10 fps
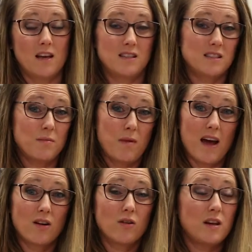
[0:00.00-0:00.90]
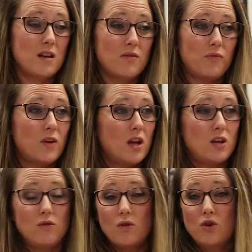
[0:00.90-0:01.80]
It doesn't matter if,
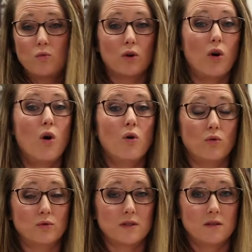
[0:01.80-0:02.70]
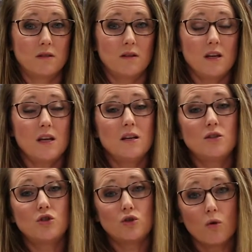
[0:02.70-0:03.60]
you know, you were old. It
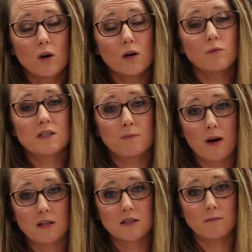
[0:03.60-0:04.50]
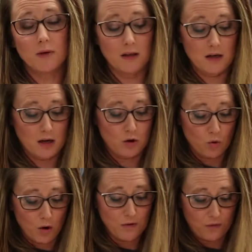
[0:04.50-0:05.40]
is your responsibility.
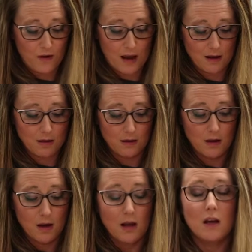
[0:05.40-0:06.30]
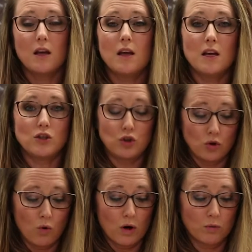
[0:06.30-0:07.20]
Your faith is
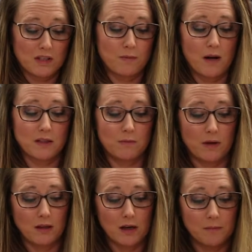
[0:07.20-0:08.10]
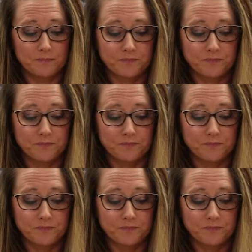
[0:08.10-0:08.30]
your responsibility.